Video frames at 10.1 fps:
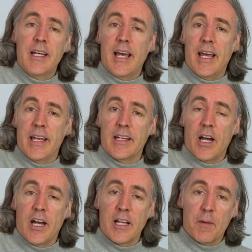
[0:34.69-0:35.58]
and
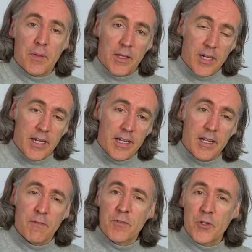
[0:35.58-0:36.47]
I apply a
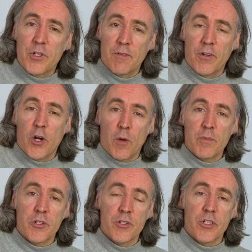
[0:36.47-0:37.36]
few different options